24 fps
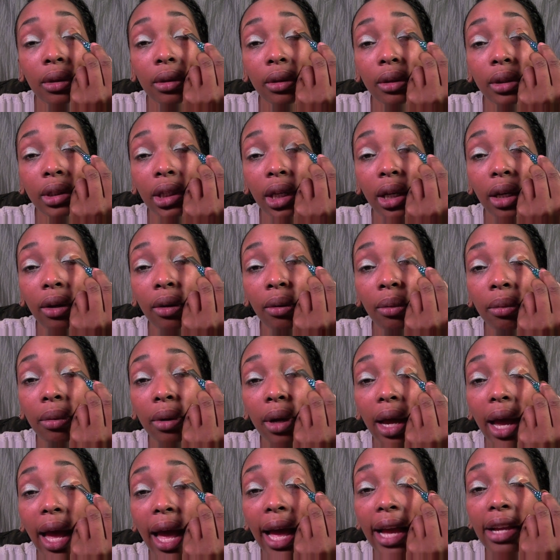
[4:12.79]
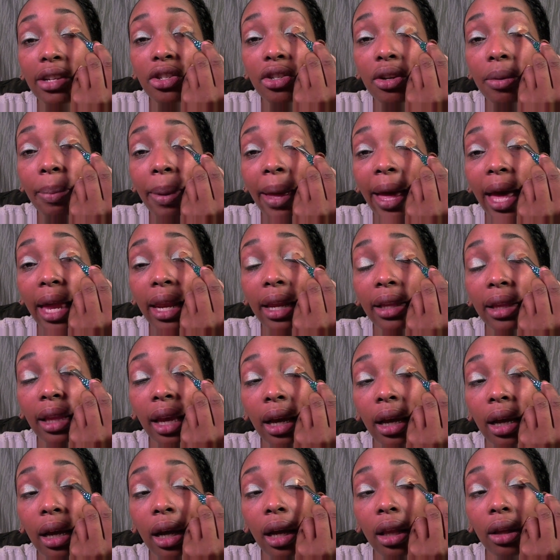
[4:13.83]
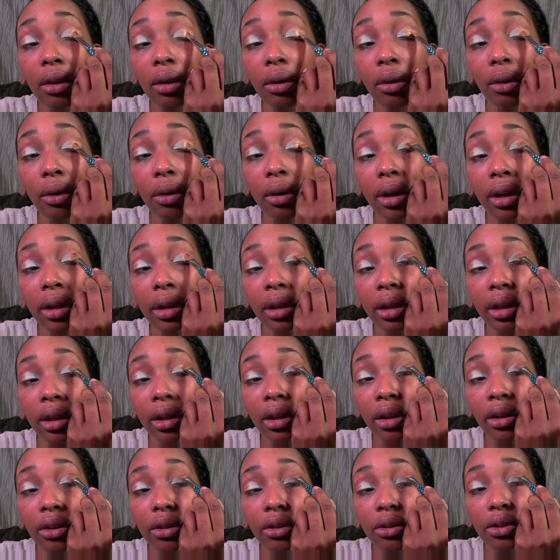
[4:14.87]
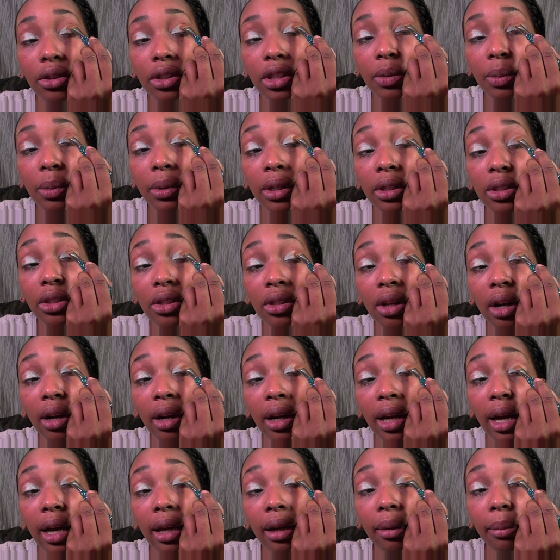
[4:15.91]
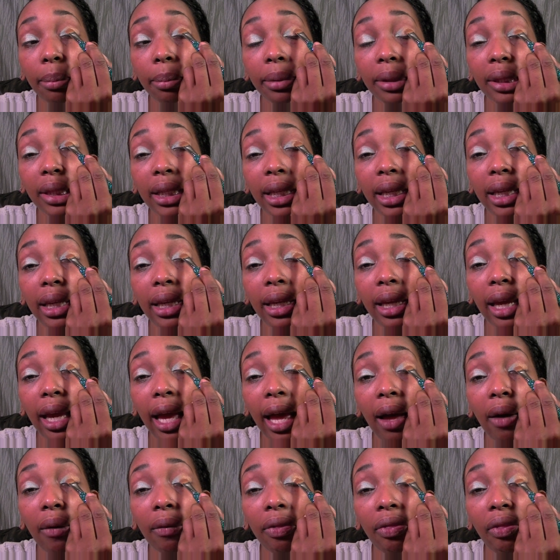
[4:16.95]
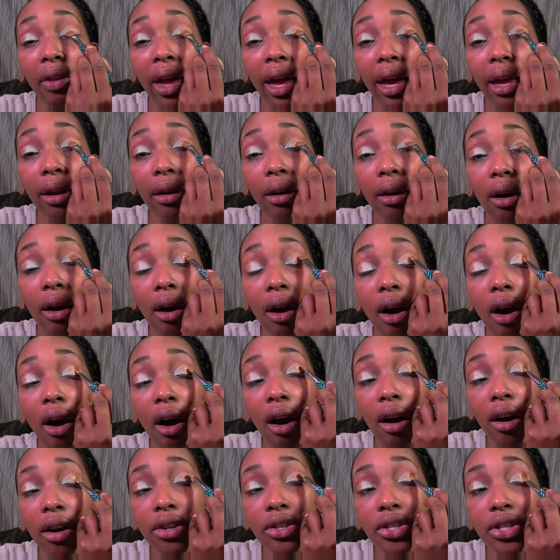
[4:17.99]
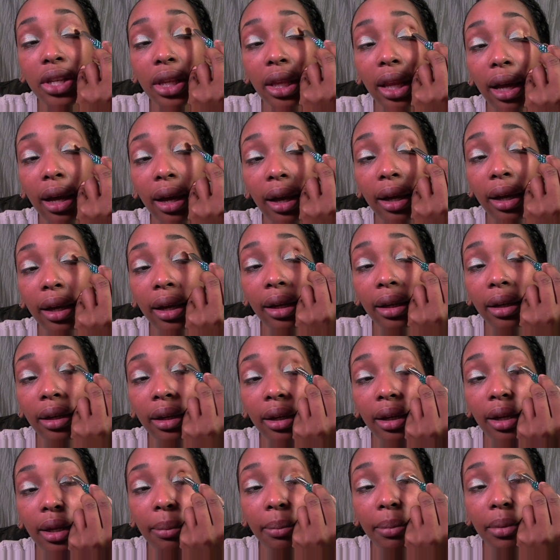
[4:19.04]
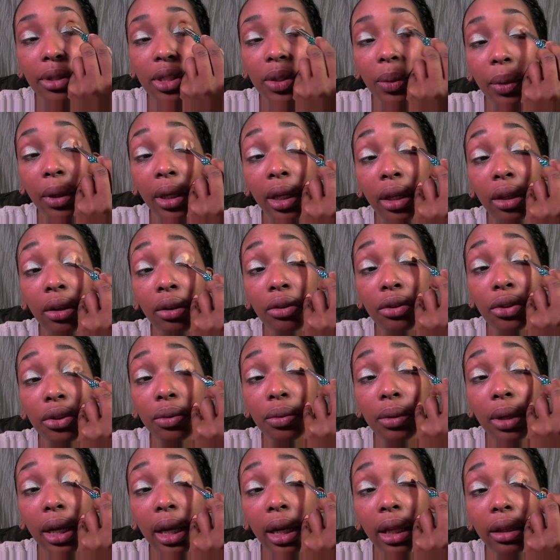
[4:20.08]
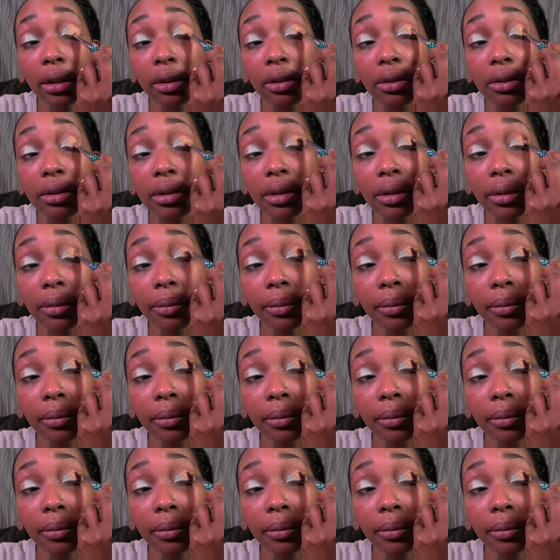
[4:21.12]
So as you're patting that color on, you just want to start kind of blending out that harsh line between your two colors.